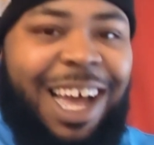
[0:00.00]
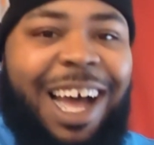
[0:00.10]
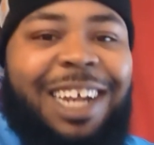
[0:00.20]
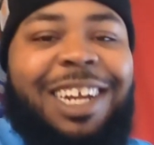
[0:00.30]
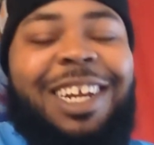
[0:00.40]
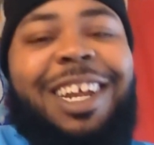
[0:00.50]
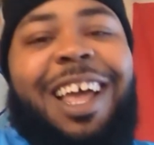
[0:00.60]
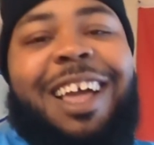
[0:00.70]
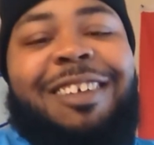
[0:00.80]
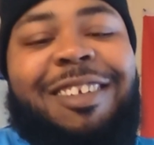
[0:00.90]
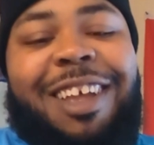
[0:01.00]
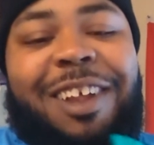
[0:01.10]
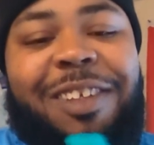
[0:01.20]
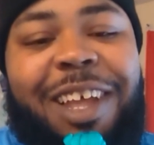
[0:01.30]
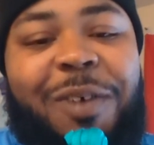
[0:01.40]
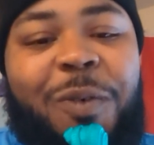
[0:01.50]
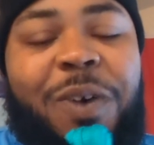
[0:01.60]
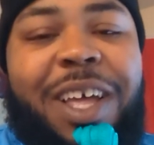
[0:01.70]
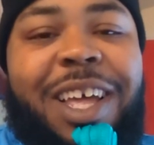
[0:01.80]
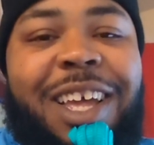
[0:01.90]
I just asked that. I'm like,
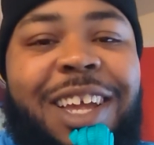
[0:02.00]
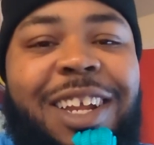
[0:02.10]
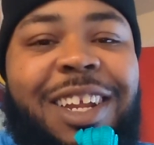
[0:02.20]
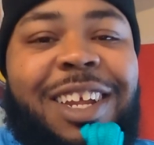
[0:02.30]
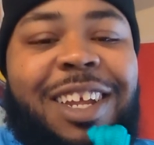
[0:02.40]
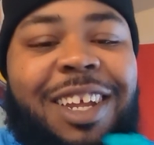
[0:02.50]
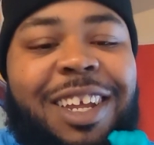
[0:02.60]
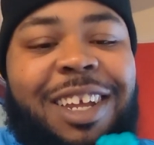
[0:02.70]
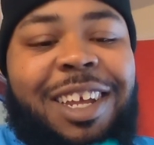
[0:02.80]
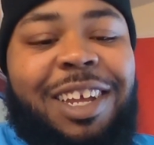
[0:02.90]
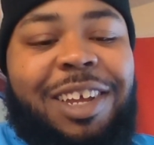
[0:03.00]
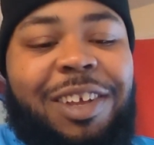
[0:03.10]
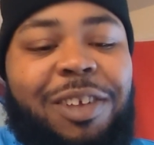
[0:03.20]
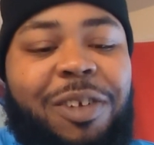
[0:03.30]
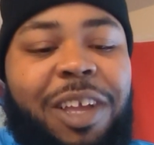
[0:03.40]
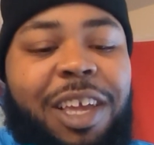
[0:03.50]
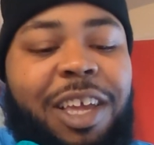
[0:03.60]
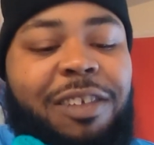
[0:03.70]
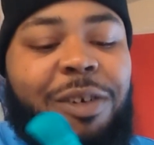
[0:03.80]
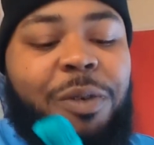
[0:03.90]
what? So the
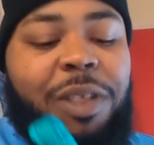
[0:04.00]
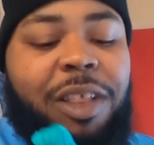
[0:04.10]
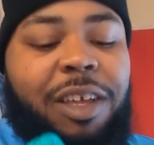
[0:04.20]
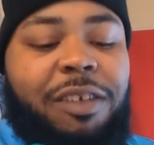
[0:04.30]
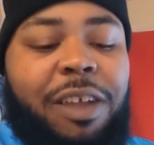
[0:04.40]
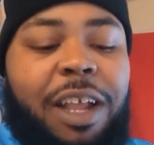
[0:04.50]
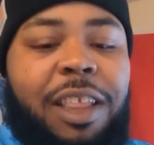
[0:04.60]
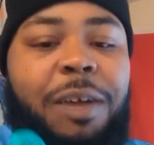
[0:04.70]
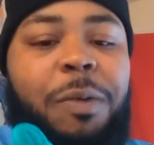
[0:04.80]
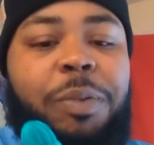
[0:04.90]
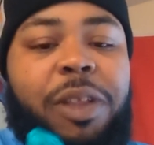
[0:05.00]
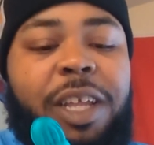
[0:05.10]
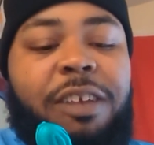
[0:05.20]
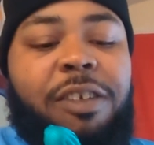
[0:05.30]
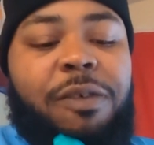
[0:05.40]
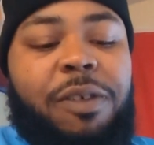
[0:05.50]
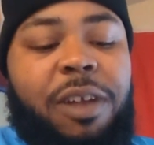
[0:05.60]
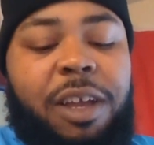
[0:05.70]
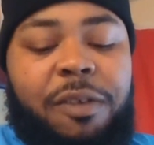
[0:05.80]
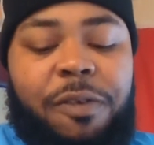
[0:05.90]
kids go with this, and I think I'm gonna put these
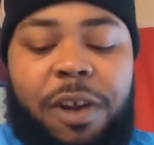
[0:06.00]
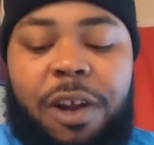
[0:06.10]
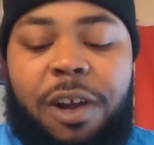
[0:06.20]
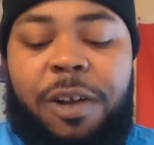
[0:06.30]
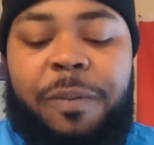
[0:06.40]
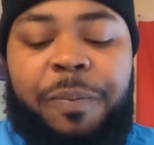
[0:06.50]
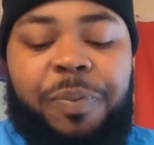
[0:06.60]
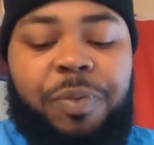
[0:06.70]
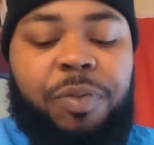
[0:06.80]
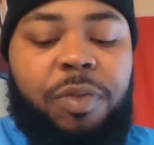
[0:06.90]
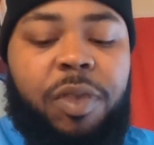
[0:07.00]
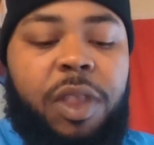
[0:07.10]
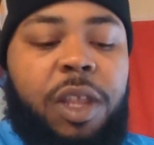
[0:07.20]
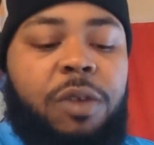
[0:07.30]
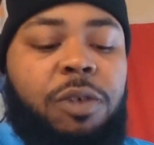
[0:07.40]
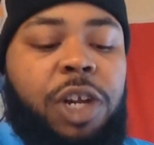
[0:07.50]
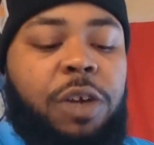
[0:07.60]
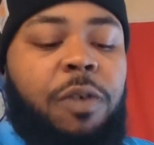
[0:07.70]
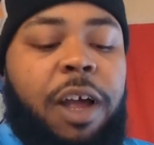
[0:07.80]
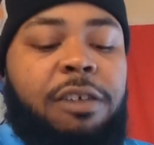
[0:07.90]
in for her when she
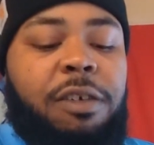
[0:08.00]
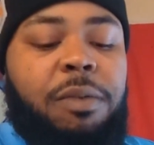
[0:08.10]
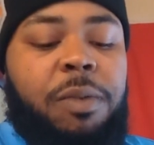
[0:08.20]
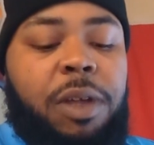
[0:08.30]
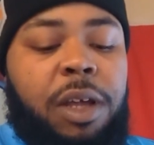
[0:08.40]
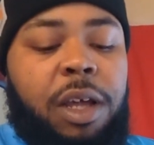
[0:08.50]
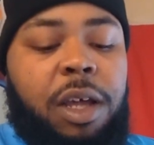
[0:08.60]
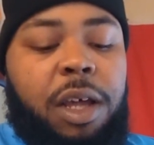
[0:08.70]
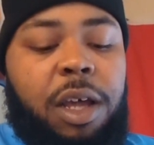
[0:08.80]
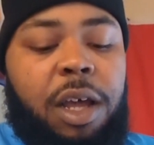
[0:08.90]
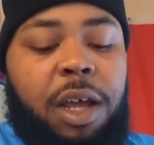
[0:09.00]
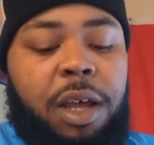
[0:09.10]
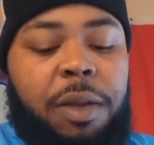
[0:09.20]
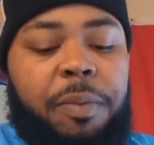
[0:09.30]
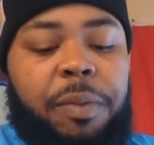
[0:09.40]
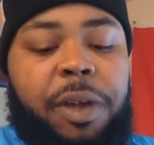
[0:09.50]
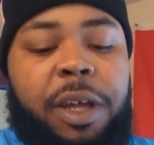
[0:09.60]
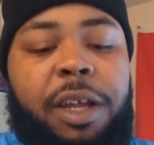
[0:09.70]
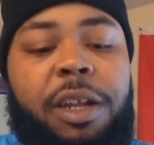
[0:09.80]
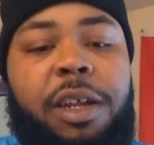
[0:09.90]
rocks them. But